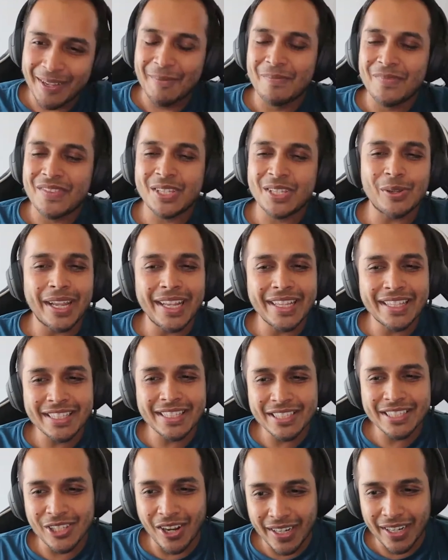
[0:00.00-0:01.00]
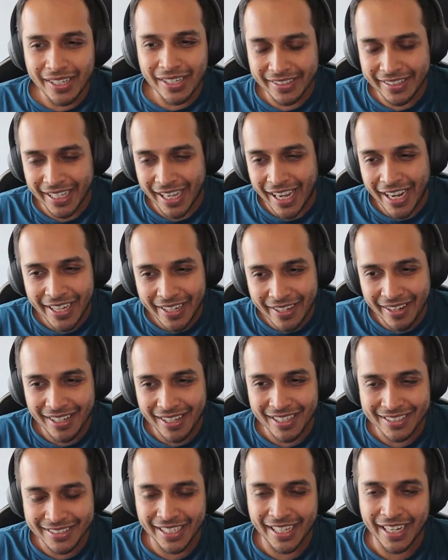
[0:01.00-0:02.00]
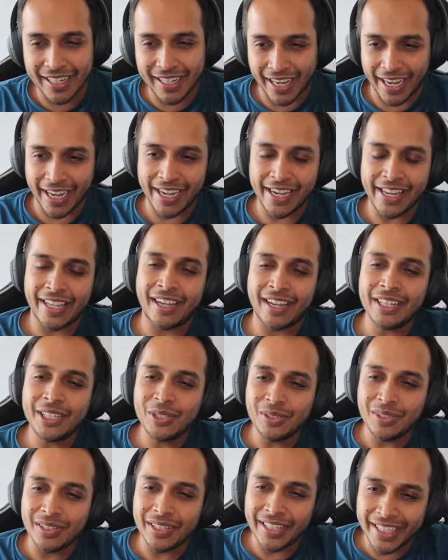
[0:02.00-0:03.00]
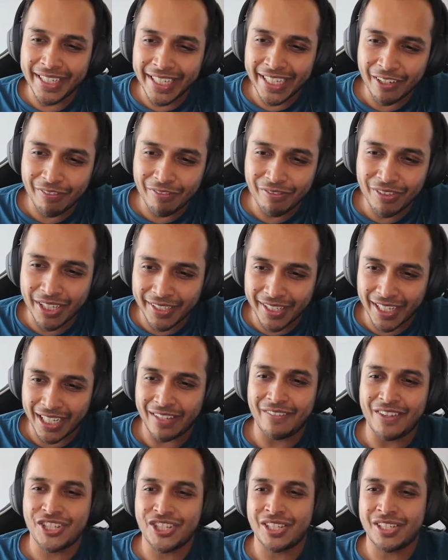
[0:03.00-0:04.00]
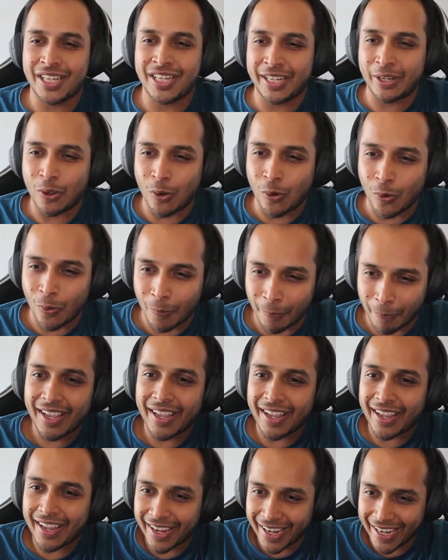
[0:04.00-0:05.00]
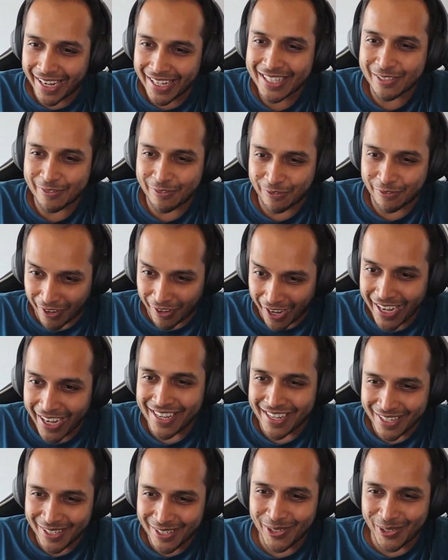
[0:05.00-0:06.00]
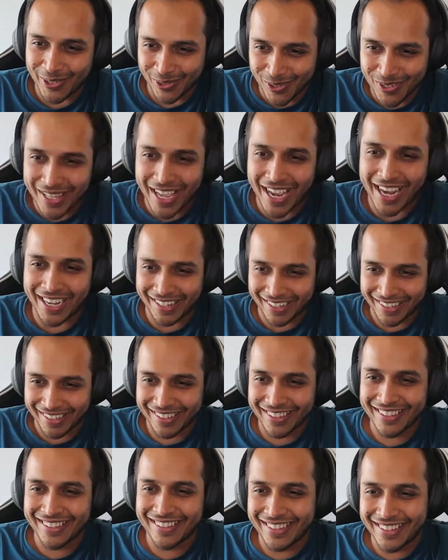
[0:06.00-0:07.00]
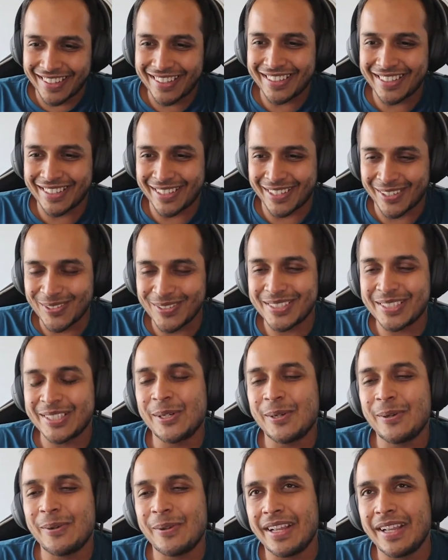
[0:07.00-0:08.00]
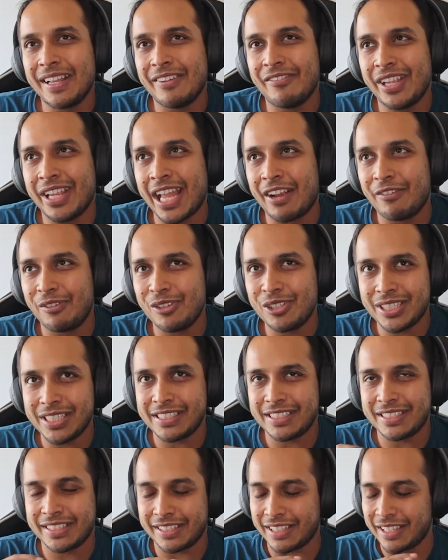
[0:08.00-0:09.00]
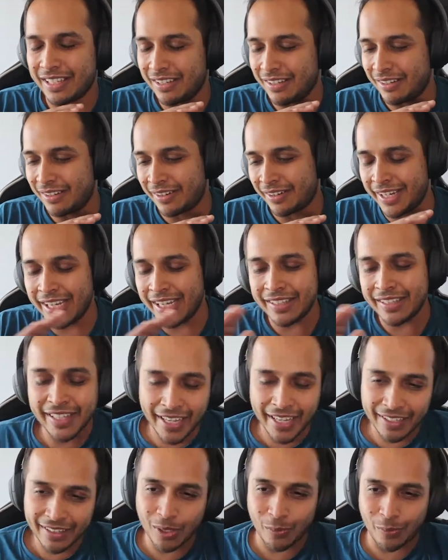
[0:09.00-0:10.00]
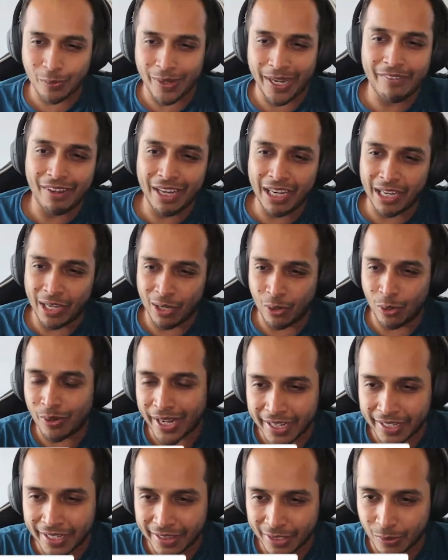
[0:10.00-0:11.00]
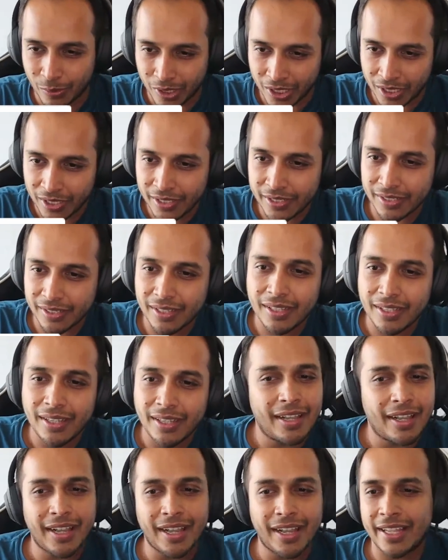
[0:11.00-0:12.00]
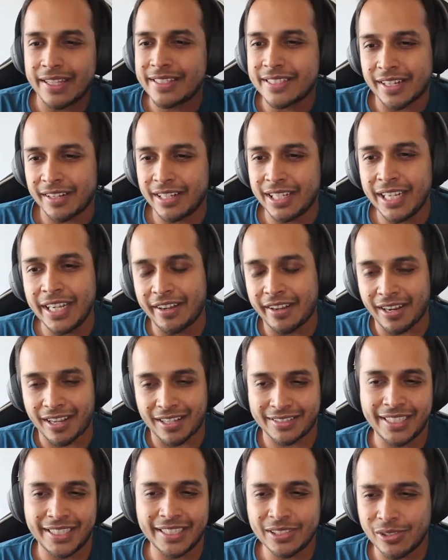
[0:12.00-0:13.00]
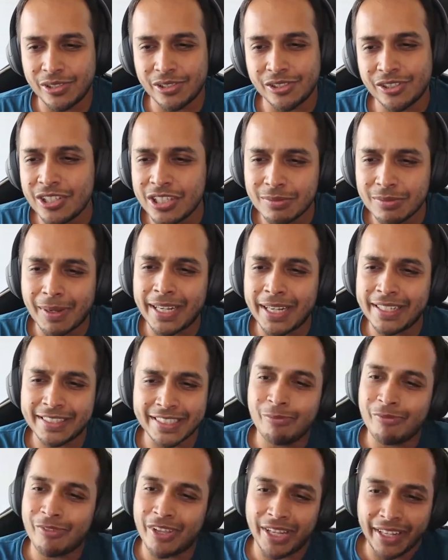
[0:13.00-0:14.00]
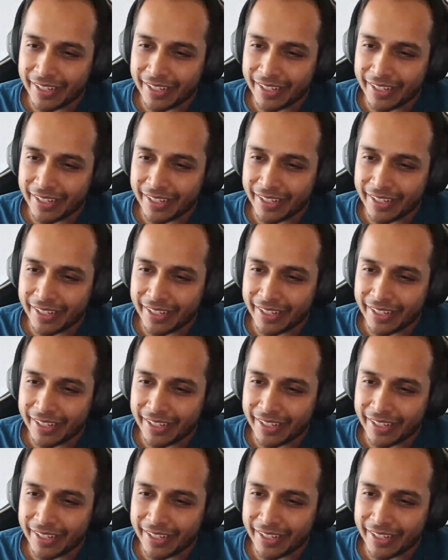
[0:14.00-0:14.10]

So it's not that drastic an idea to leave the television at home. It's fine to do that. So we have to just rethink the way we look at the world, and suddenly drastic solutions might seem very